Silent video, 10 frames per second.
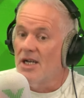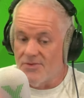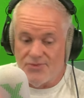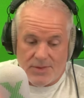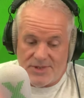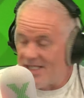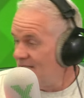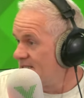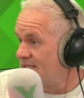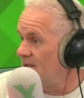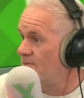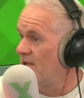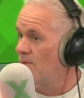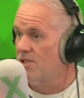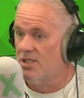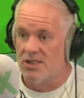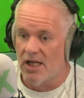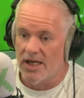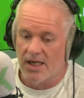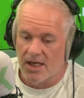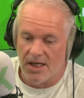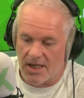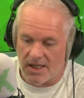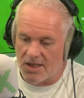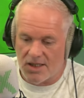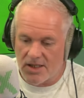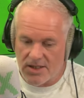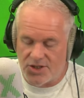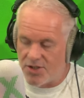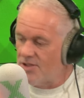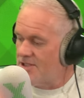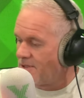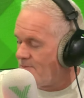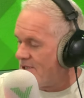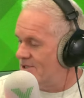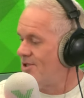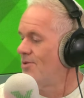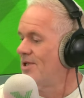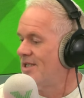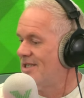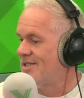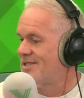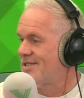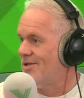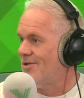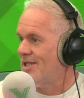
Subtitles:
And Rick was saying the same thing, which is like, just to be doing it still.